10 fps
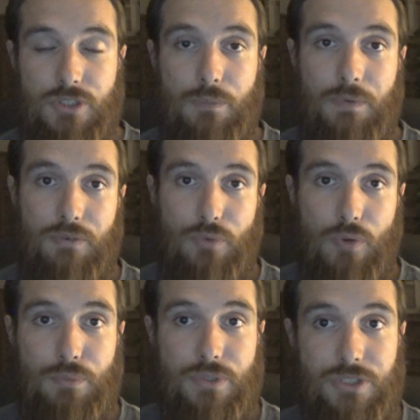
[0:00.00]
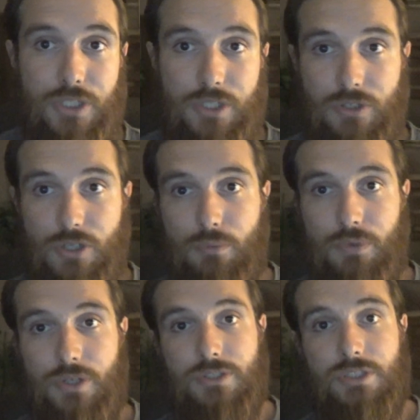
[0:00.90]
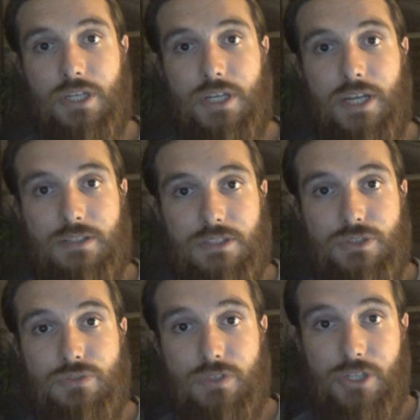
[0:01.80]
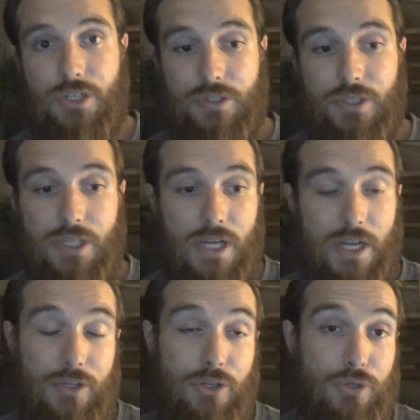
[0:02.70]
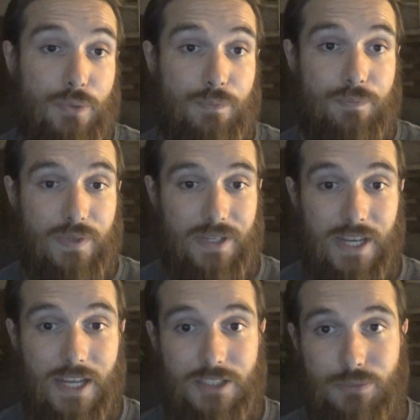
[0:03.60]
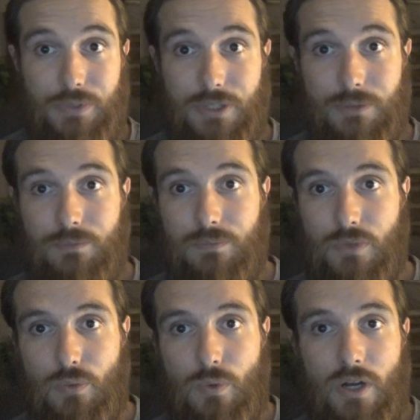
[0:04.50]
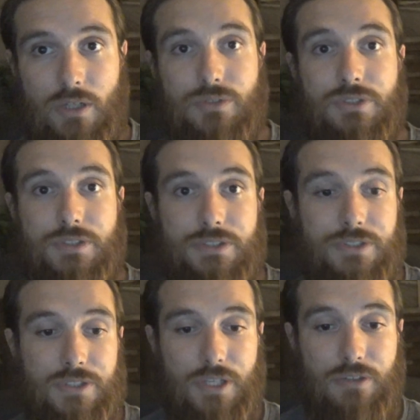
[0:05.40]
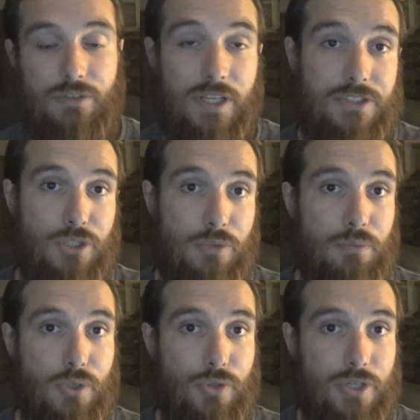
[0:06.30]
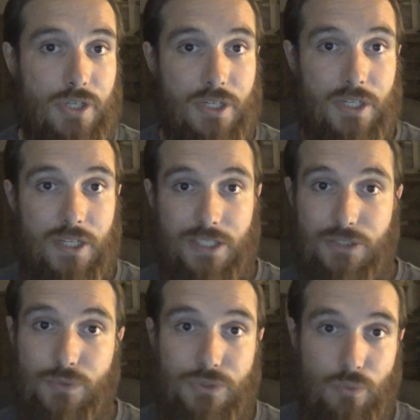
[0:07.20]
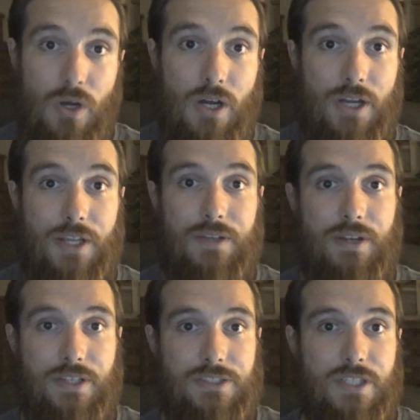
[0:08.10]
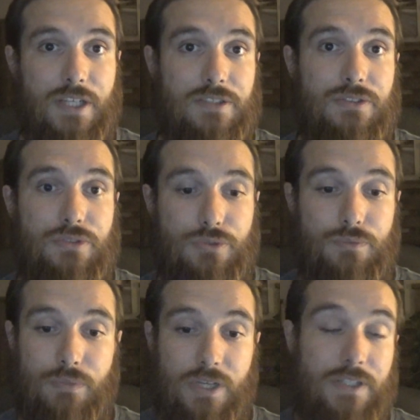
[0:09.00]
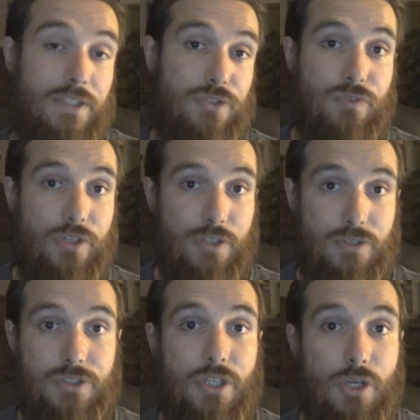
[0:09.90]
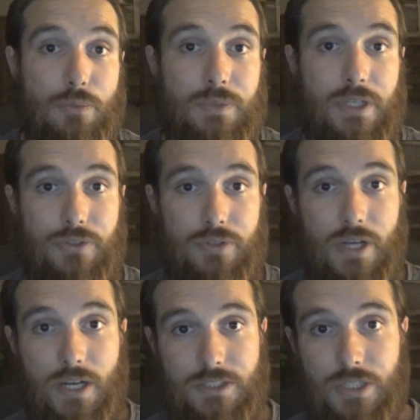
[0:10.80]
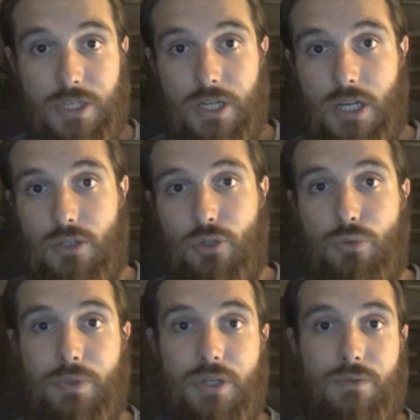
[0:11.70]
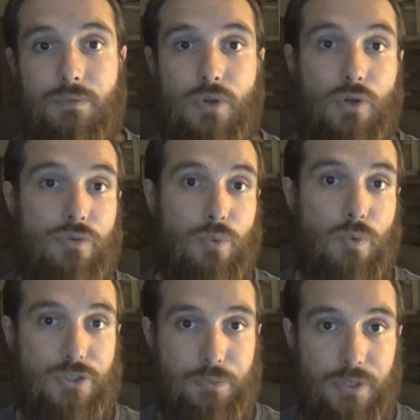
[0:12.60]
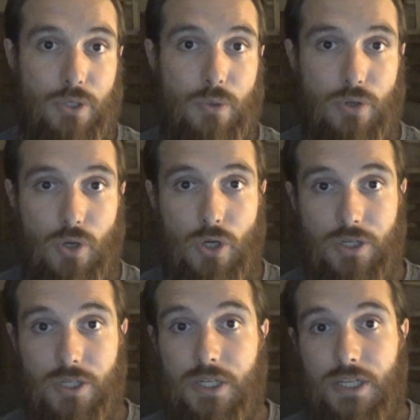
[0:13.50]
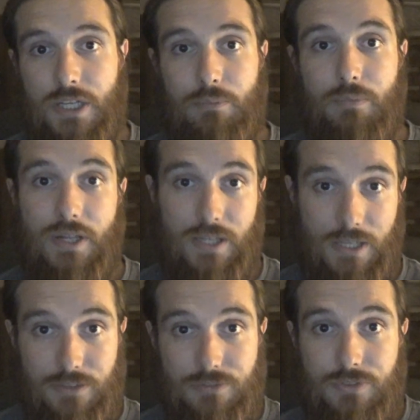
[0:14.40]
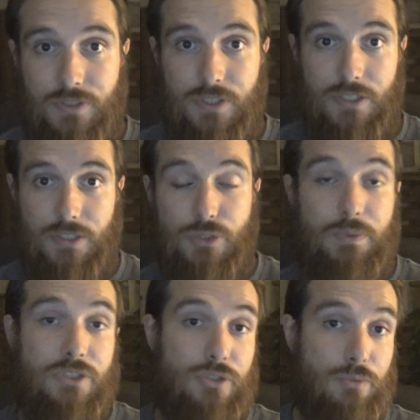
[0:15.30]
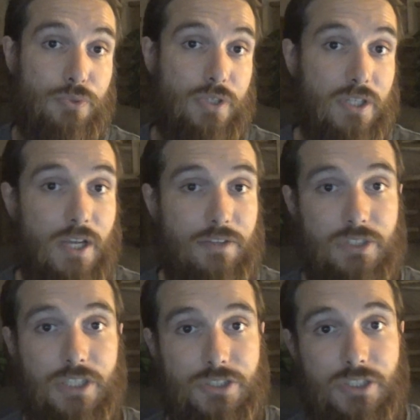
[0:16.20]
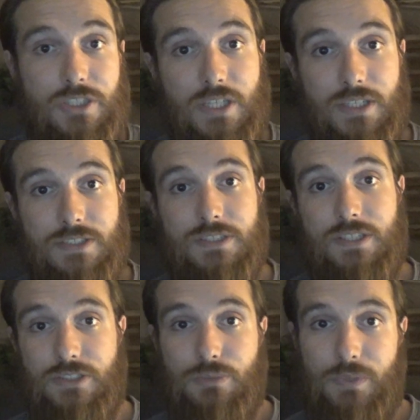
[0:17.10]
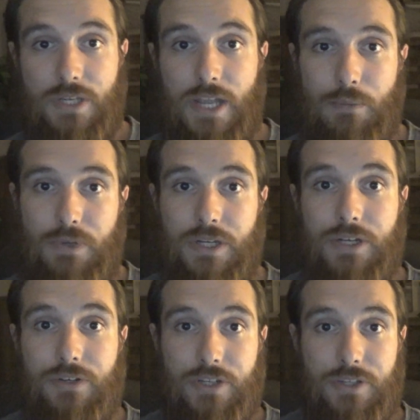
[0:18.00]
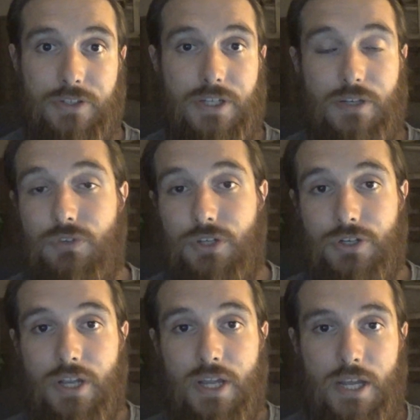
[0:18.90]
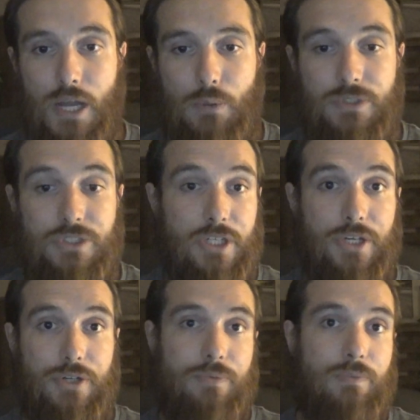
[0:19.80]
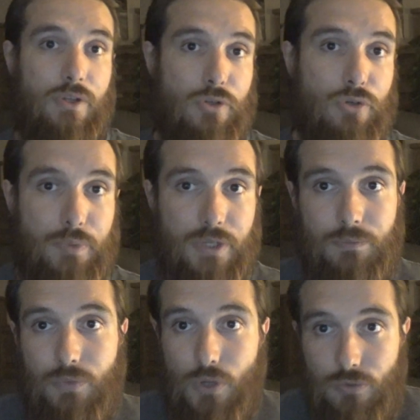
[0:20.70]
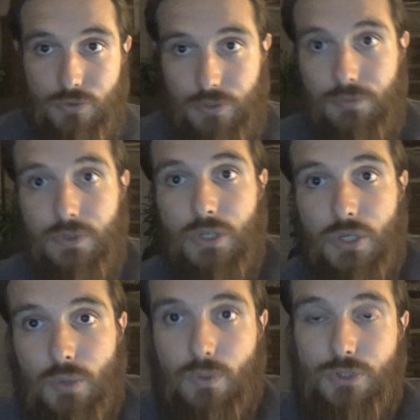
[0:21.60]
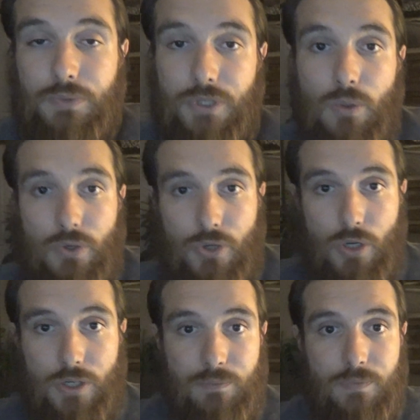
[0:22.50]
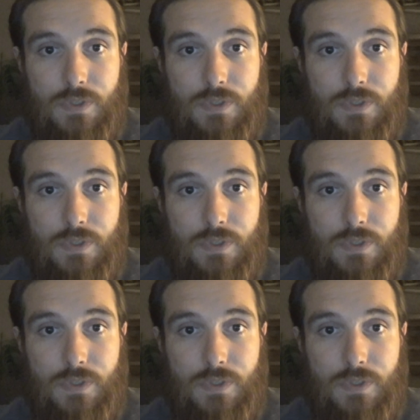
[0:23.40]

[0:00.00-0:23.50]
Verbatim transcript: What's up everyone? Appreciate y'all coming here and checking out this video. I know it has been a while since I've last uploaded. That's the reason why I decided to make this video, just to update you guys a little bit over what's been going on in my life. There's been some pretty life-changing things that's been happening here lately, and I figured I would share a little bit over what's been going on.